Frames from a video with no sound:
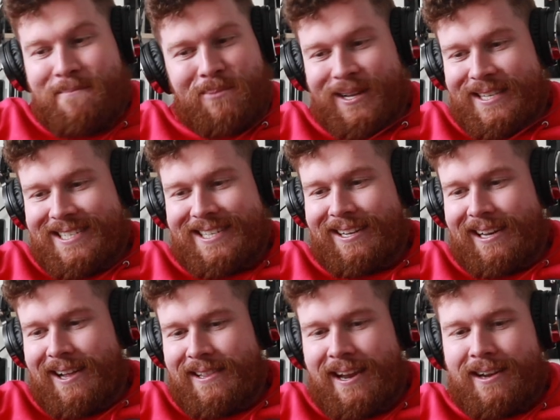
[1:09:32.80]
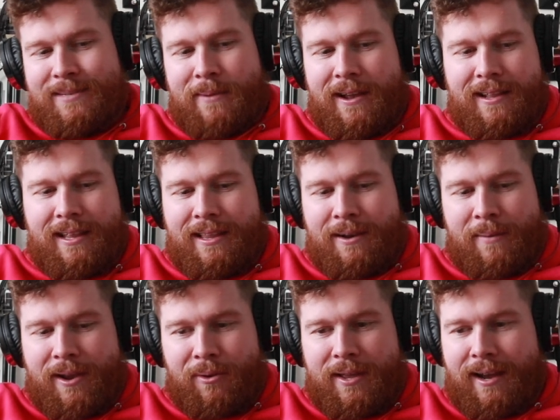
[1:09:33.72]
But it's still all there. It's my, they're
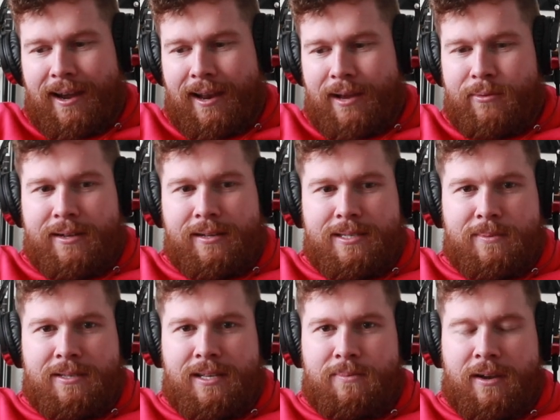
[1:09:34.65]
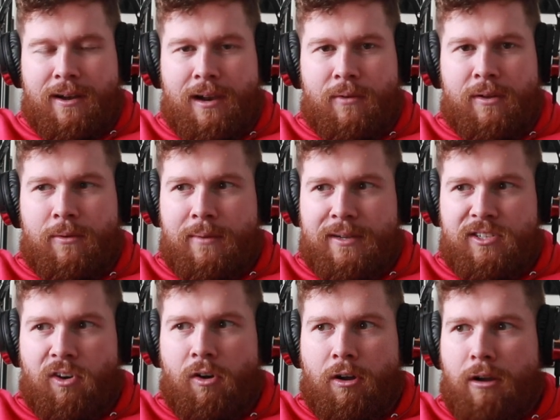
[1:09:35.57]
my only highlight reels besides my highlight reel and my
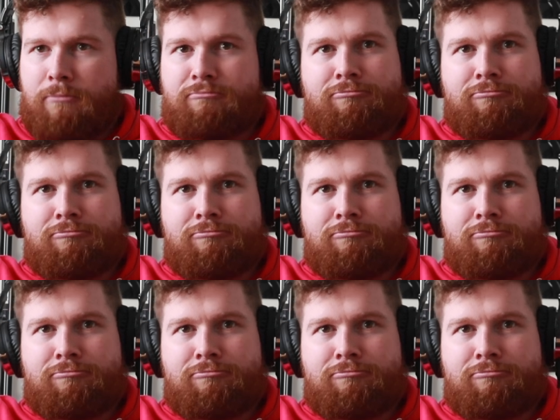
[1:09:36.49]
dog.